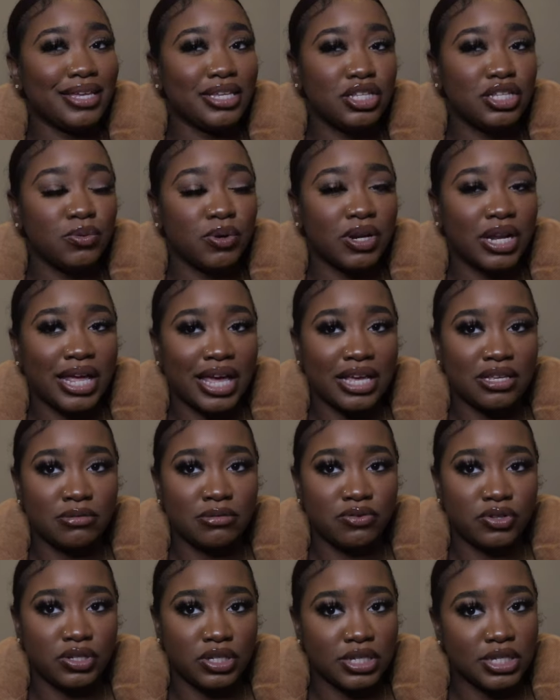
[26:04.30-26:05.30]
get to where they asked me
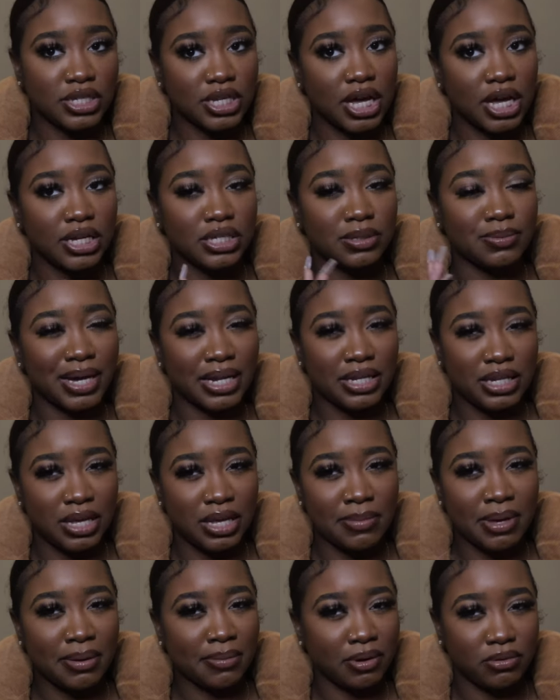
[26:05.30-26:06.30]
for TikToks, but I
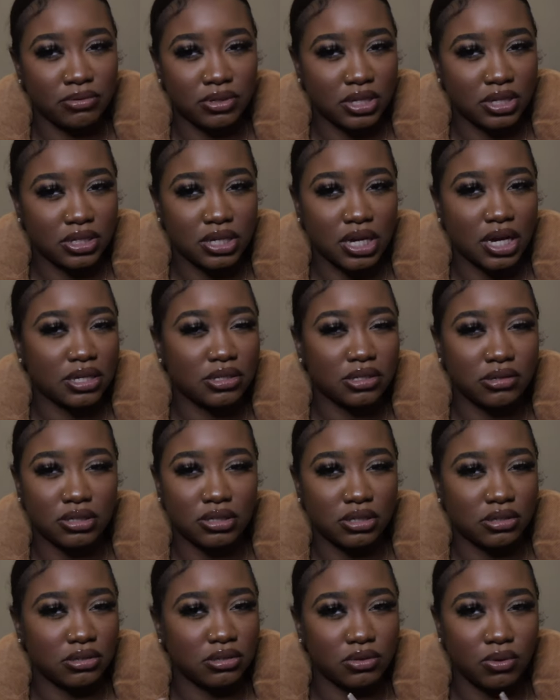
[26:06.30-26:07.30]
did make my own TikToks
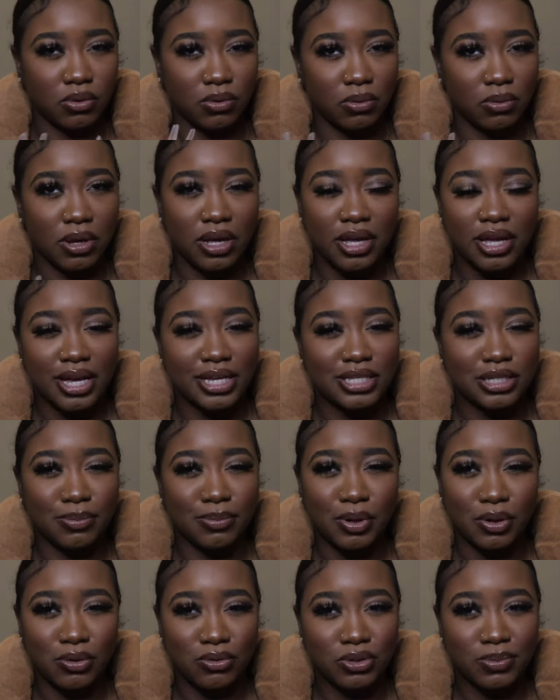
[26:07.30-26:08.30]
just so it's a
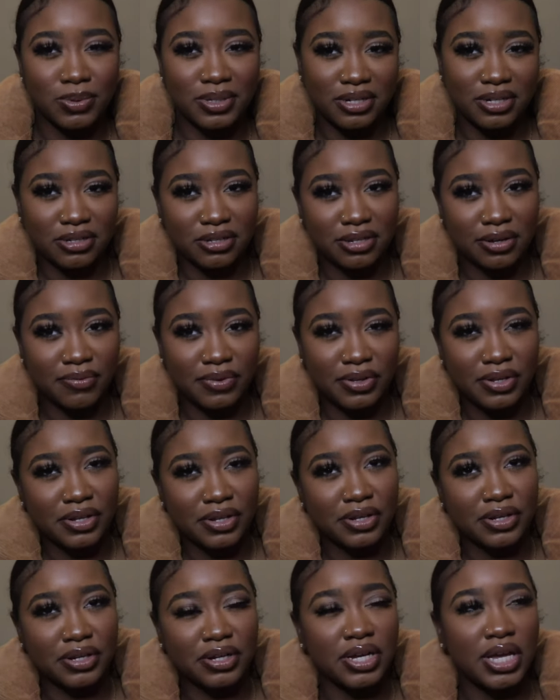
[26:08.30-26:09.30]
post with their stuff in
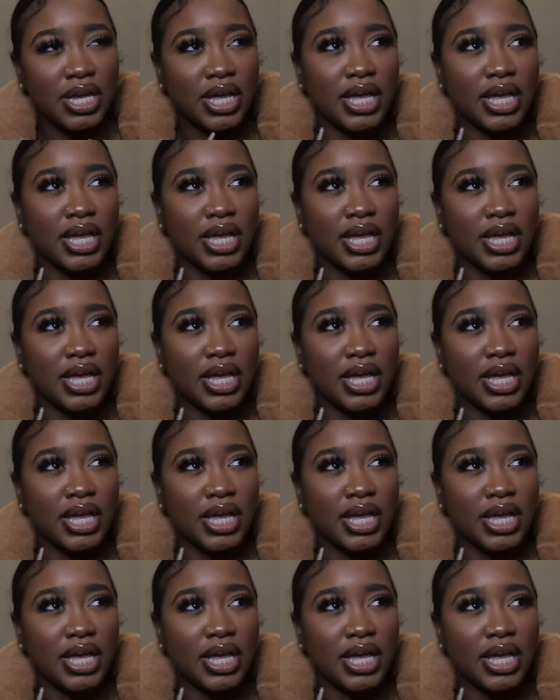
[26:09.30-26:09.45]
there.